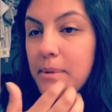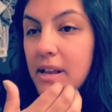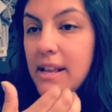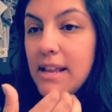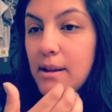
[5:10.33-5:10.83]

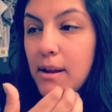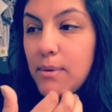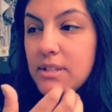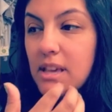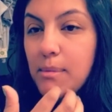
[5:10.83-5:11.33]
he
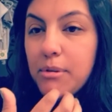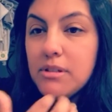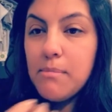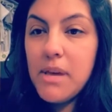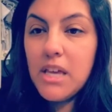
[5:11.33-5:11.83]
was able
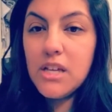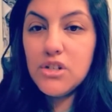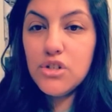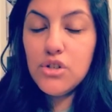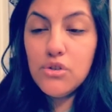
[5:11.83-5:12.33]
to make
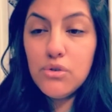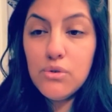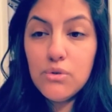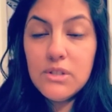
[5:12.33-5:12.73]
it to